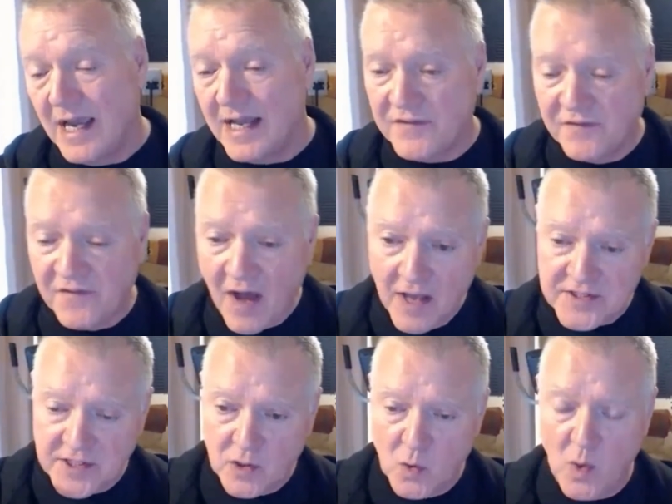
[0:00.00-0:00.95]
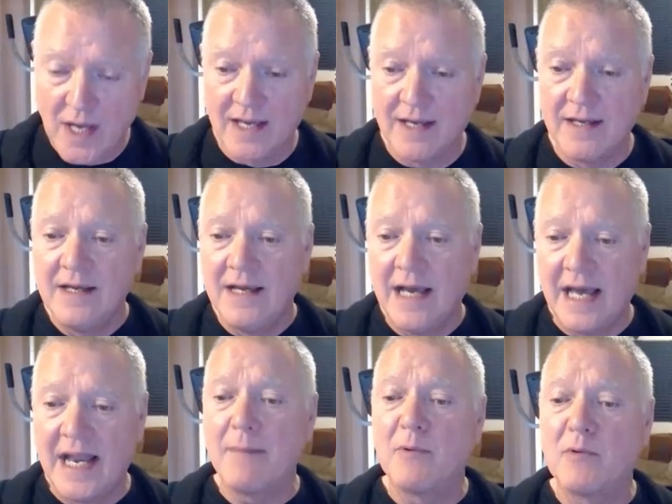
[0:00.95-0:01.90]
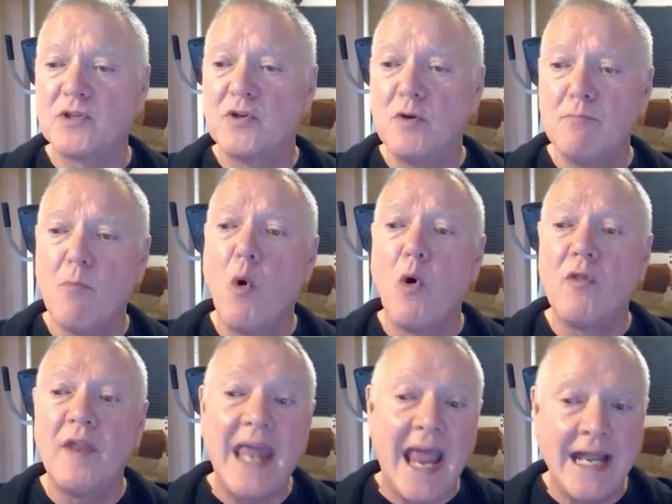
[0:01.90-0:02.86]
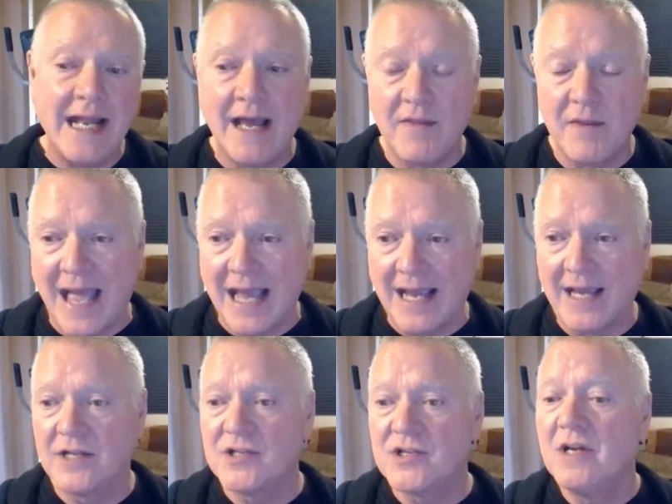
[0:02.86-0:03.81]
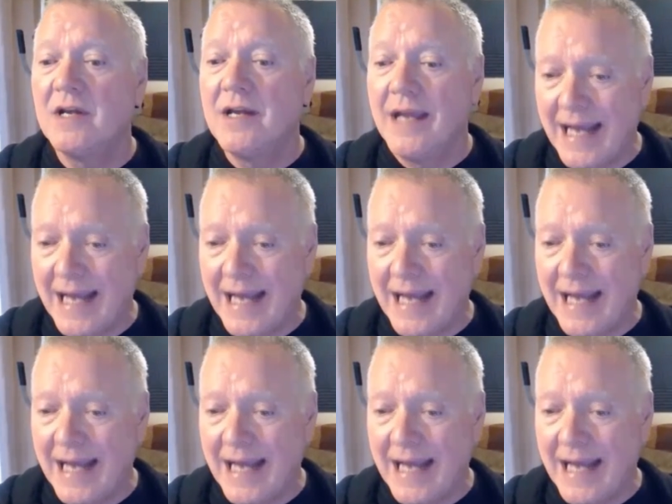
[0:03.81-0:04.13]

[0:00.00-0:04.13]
It's faster, quicker, and able to do more than any other package